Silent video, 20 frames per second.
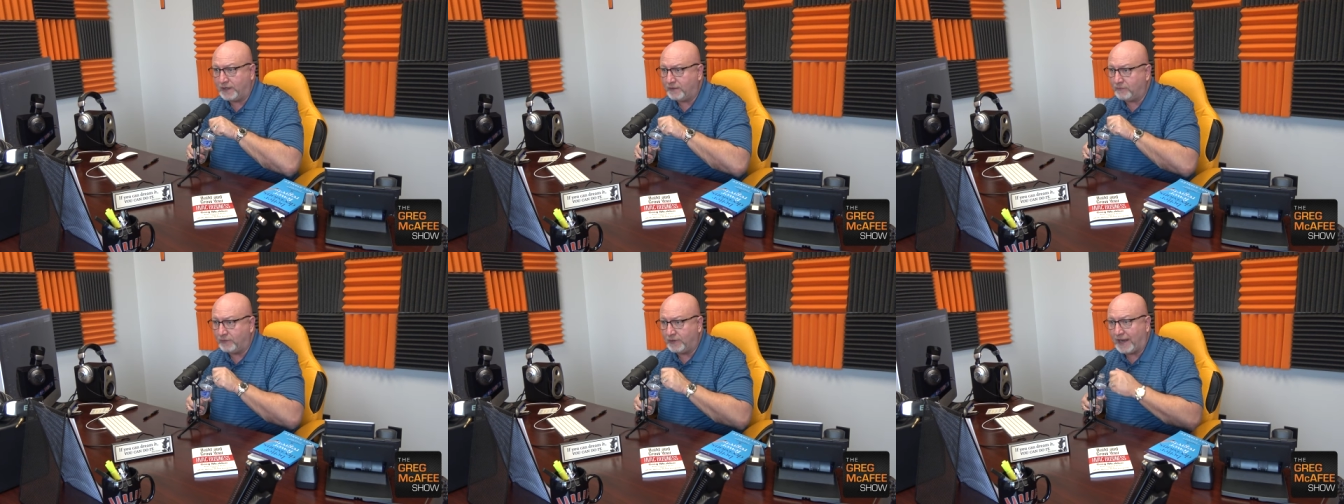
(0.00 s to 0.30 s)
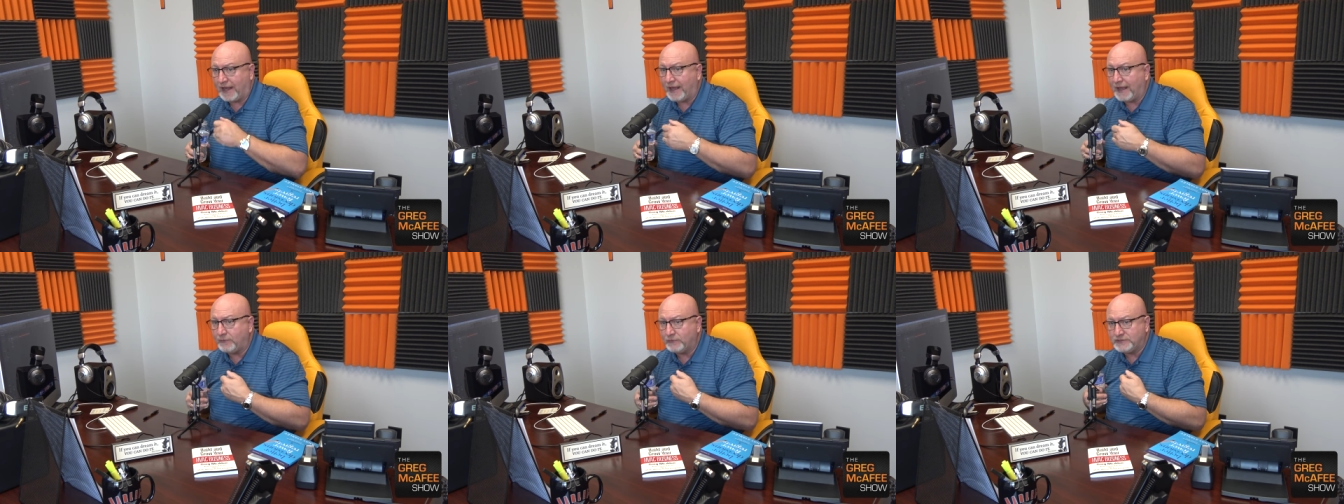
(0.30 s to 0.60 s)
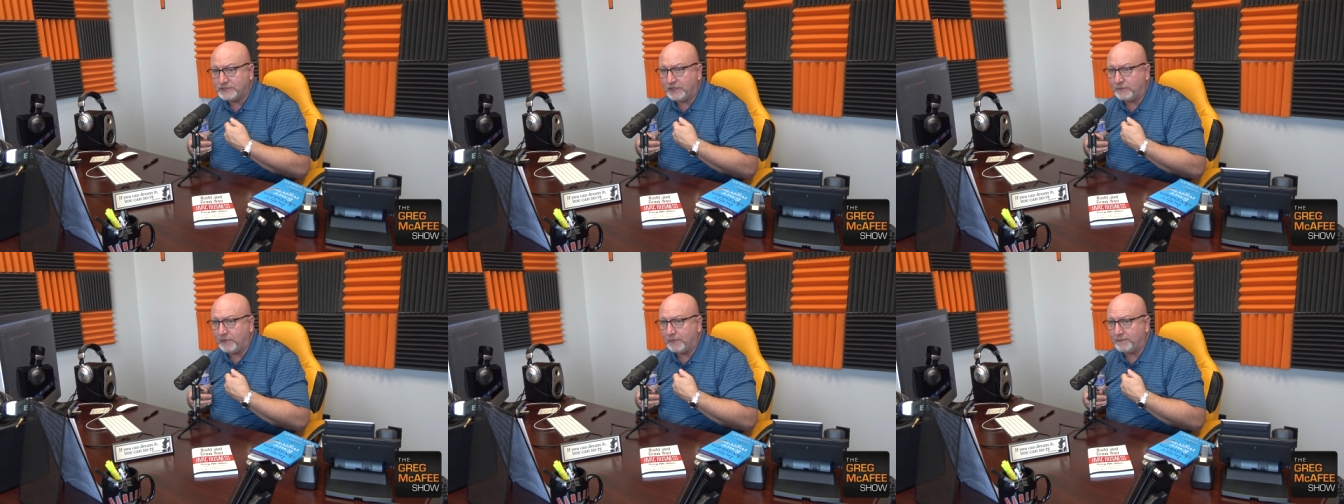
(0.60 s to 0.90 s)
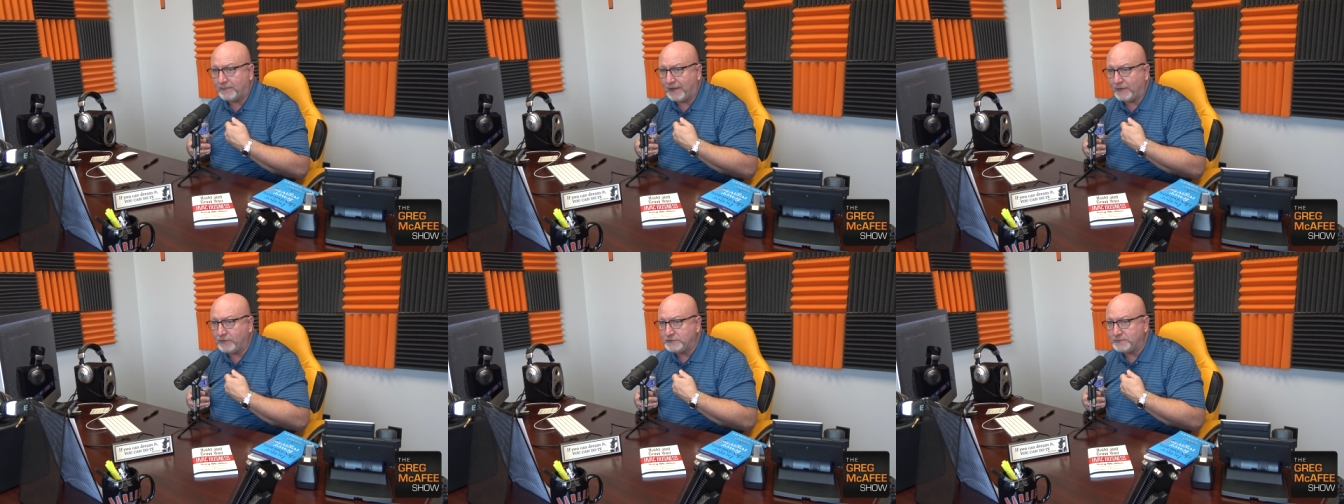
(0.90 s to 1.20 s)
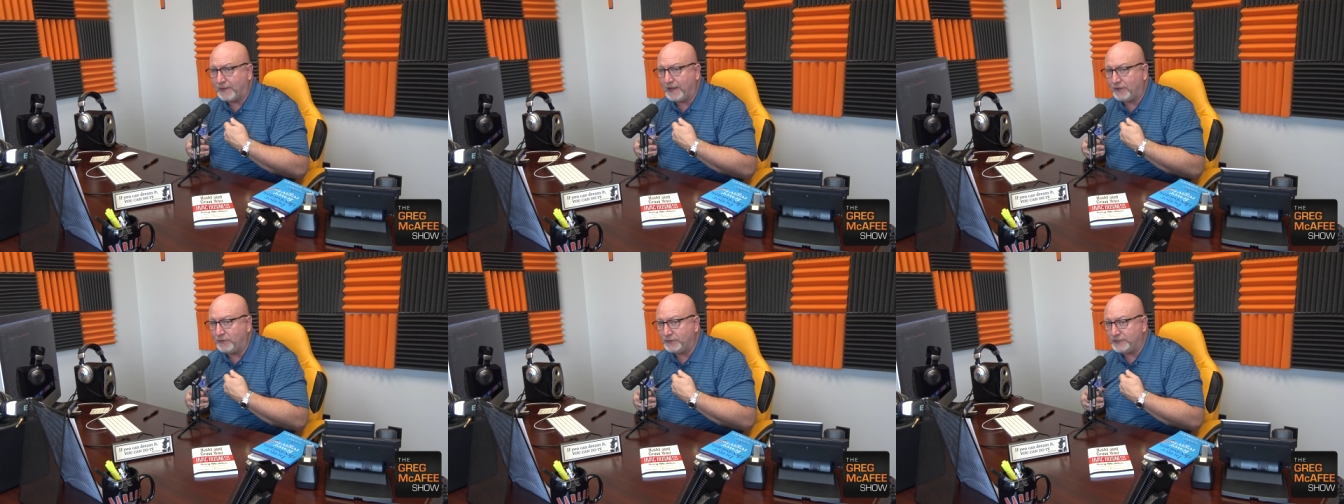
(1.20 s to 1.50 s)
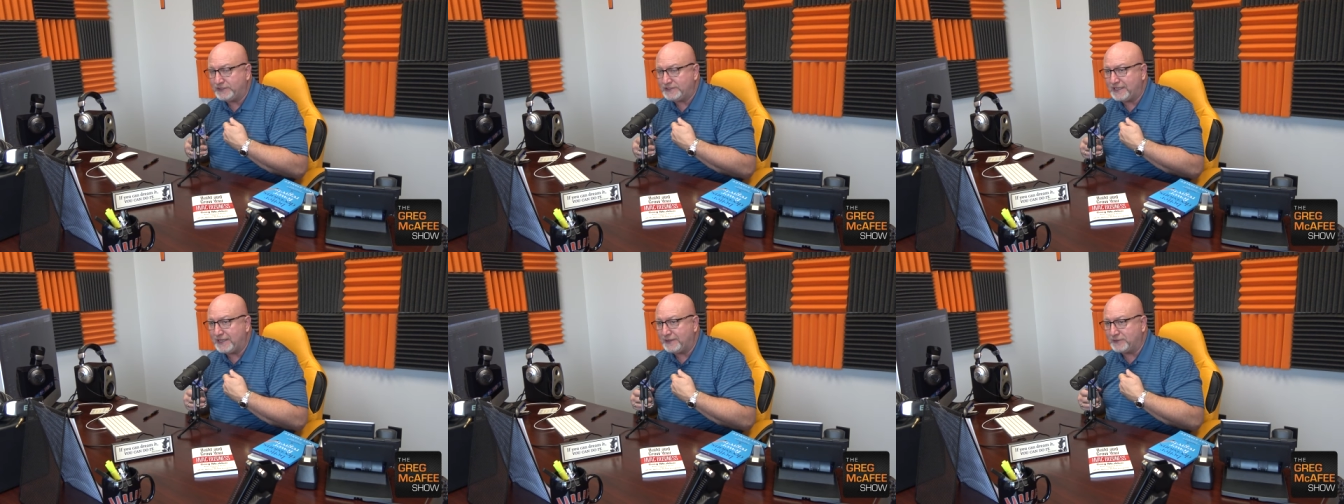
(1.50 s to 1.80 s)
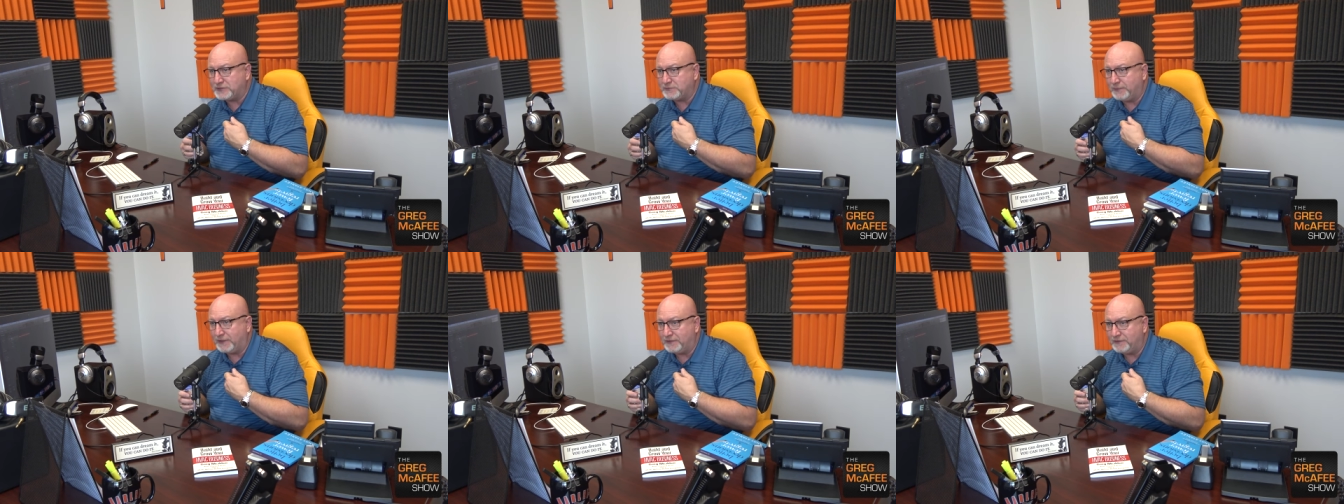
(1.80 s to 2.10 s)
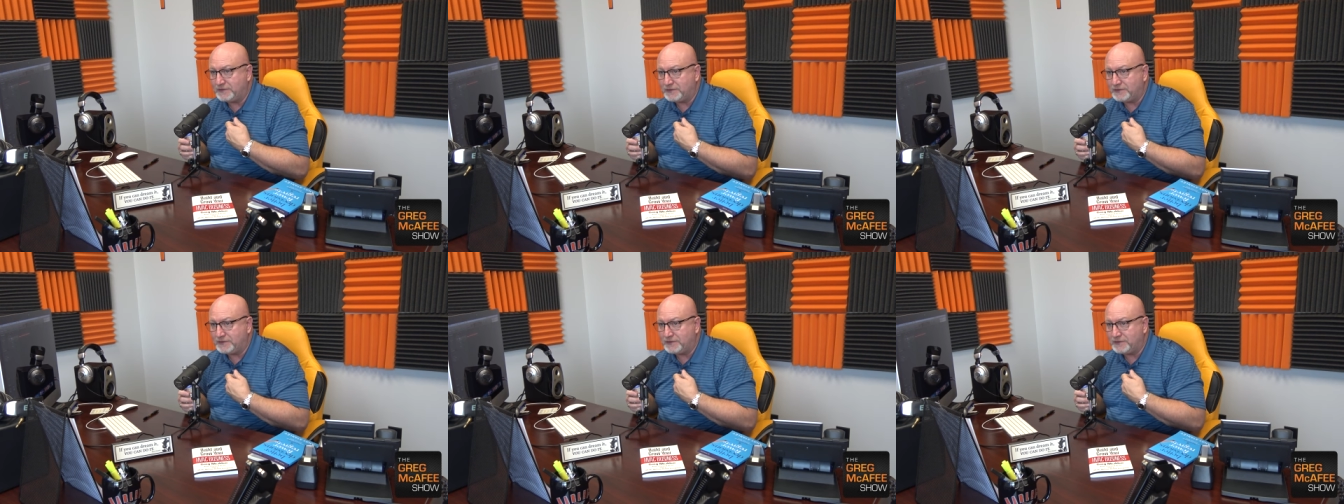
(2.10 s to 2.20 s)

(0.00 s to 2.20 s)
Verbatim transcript: I when I was the, I was my only salesman.